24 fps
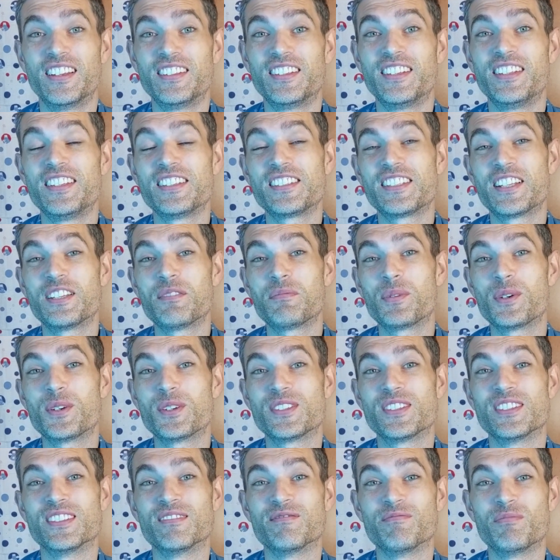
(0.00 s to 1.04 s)
to this other
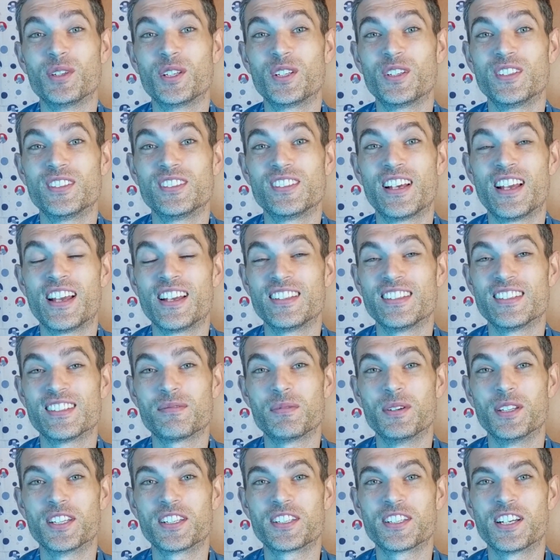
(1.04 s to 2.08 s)
person, because I hadn't
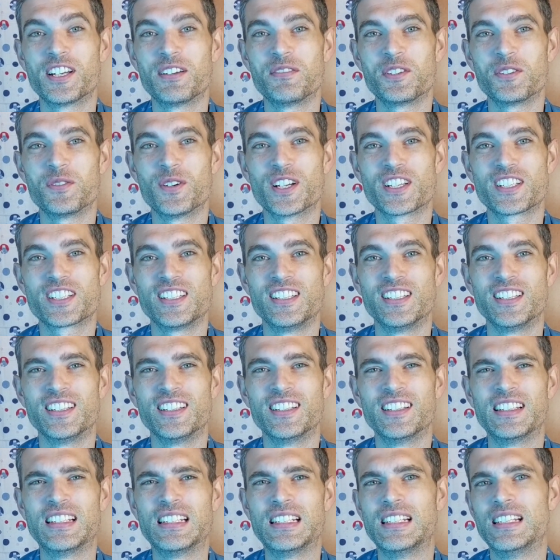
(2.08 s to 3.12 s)
spent the time to actually
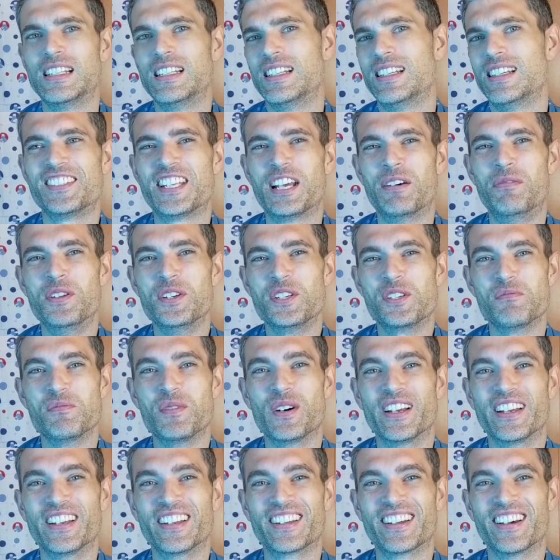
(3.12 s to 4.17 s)
establish
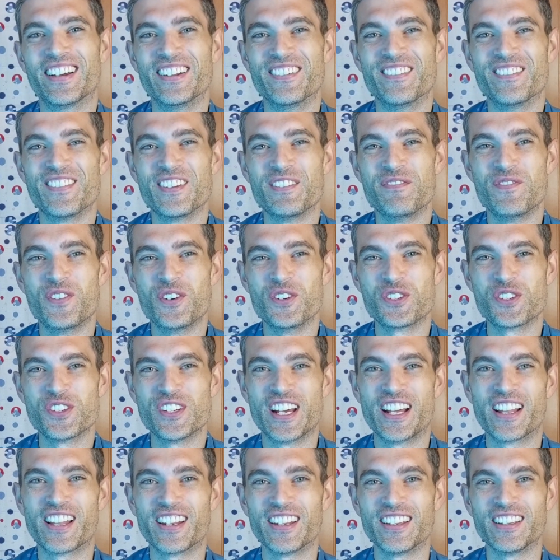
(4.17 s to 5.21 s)
my kind of
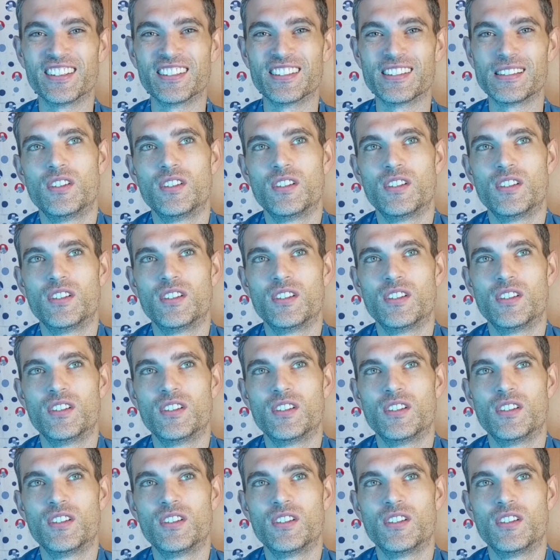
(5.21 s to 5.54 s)
emotionality,